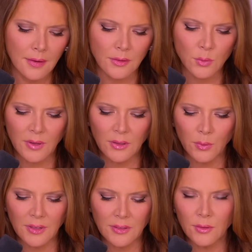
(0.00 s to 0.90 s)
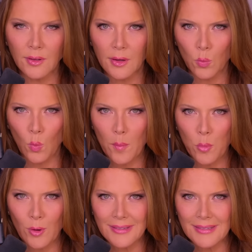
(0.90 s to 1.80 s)
In 2022, they got
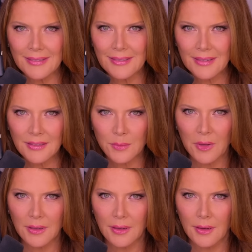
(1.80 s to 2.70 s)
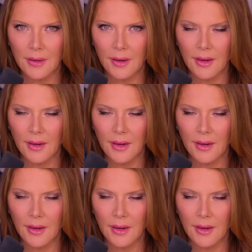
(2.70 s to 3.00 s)
1.6 million.